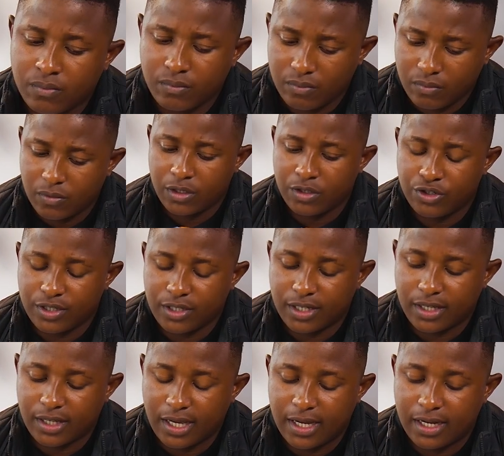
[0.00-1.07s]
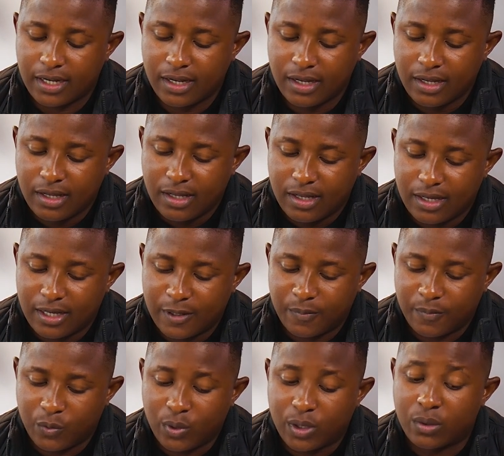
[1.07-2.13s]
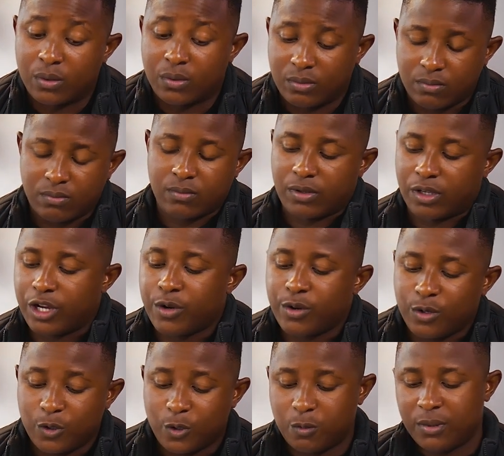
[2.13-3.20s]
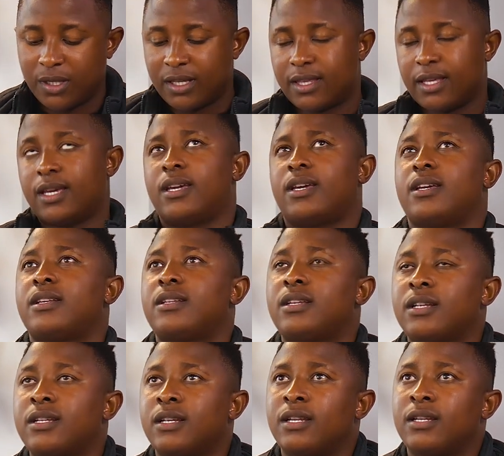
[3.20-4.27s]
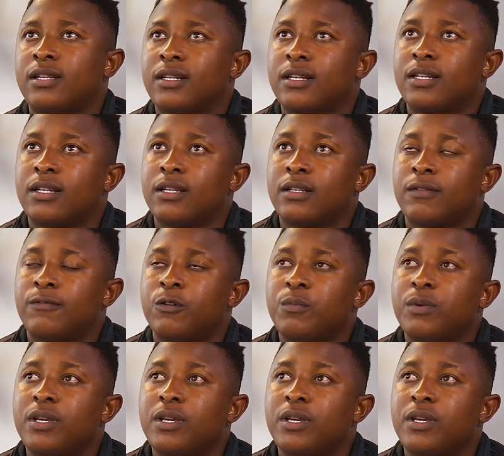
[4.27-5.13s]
Mm, interesting. And, well, hearing you speak there, it for